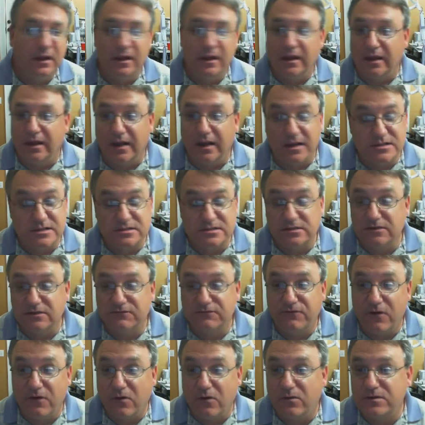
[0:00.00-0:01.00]
and I just look
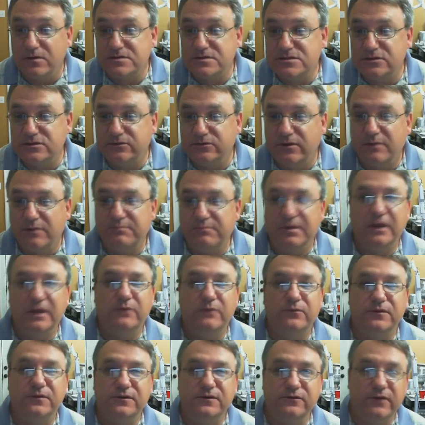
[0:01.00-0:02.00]
forward to being
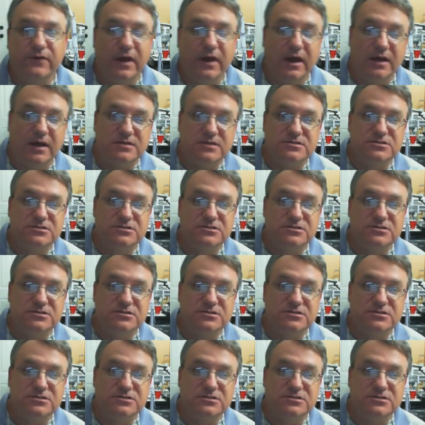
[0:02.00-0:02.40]
with you guys